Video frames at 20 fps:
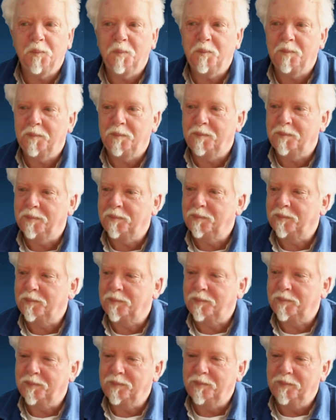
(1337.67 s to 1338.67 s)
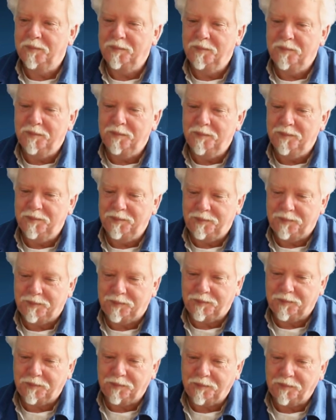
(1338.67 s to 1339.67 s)

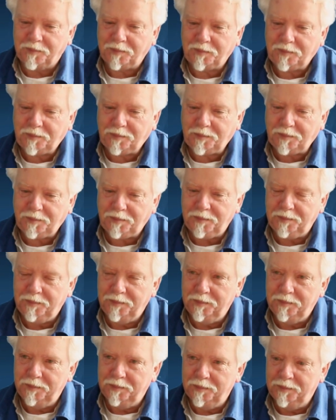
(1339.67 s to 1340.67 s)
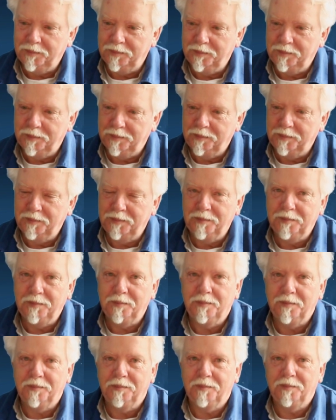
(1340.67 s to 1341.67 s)

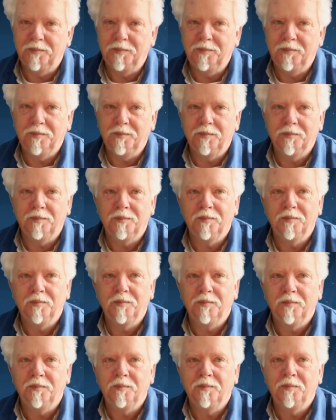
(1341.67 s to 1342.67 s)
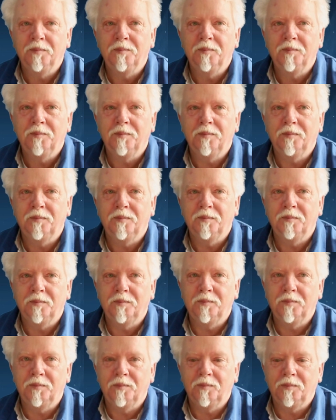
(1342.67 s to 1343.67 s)

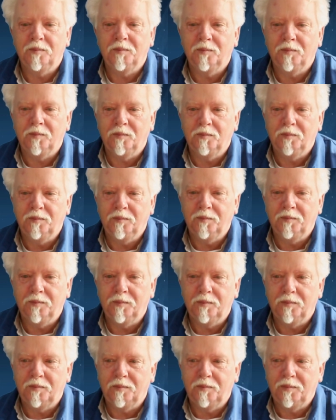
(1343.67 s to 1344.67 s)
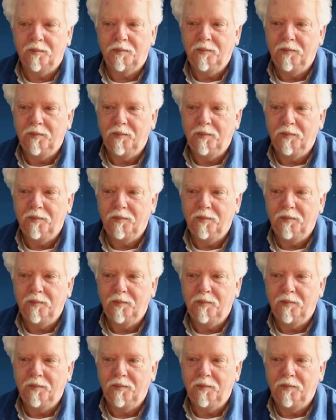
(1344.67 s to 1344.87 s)
This person isn't speaking.